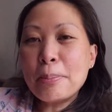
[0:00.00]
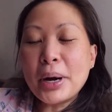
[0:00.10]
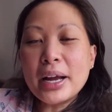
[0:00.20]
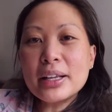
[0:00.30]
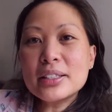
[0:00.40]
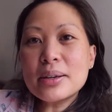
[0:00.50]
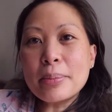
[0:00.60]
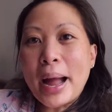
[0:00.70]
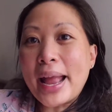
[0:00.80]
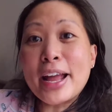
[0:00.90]
but
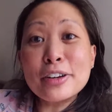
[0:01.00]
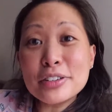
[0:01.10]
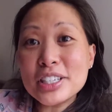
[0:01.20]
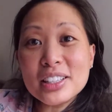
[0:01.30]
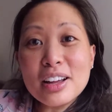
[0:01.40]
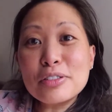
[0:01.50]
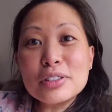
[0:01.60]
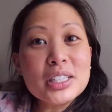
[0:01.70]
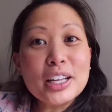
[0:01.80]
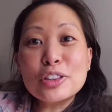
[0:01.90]
my energy
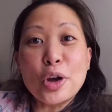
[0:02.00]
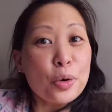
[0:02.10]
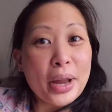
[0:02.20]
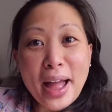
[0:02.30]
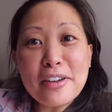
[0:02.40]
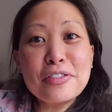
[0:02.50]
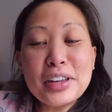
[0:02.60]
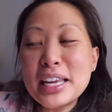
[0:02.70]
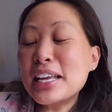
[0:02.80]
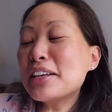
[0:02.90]
levels, like no
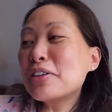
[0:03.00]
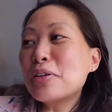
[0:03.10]
caffeine,